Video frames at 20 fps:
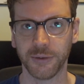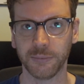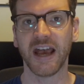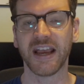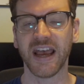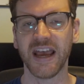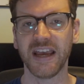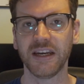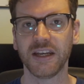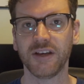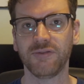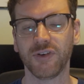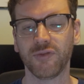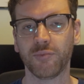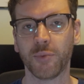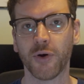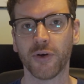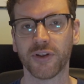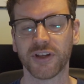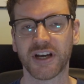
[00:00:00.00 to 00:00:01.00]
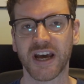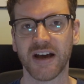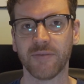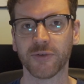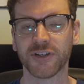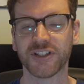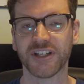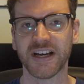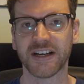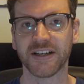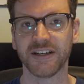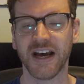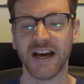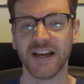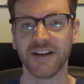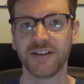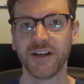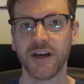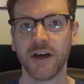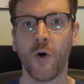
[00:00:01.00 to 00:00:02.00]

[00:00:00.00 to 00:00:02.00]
Again, if you've bought the camera second hand,